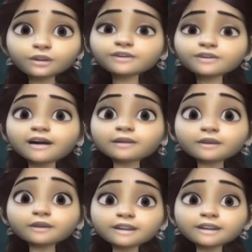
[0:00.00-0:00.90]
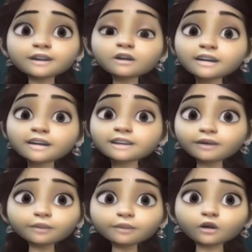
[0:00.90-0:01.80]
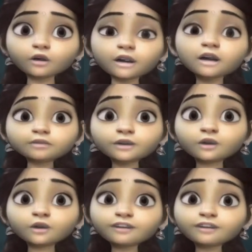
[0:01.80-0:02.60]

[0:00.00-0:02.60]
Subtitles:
valuable resource is Big Book. Don't